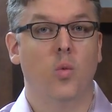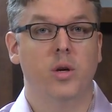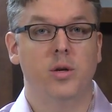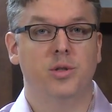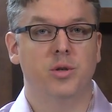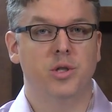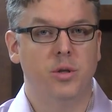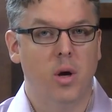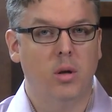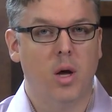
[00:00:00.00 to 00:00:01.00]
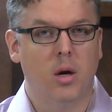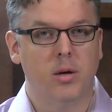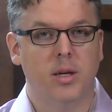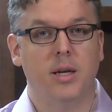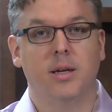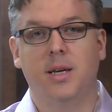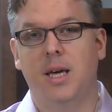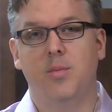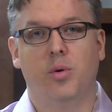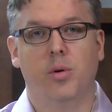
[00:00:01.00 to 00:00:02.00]
where users no longer need a
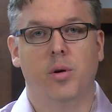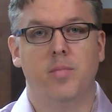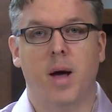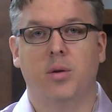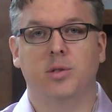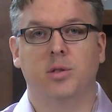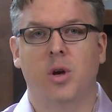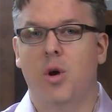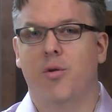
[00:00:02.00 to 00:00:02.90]
keyboard, mouse,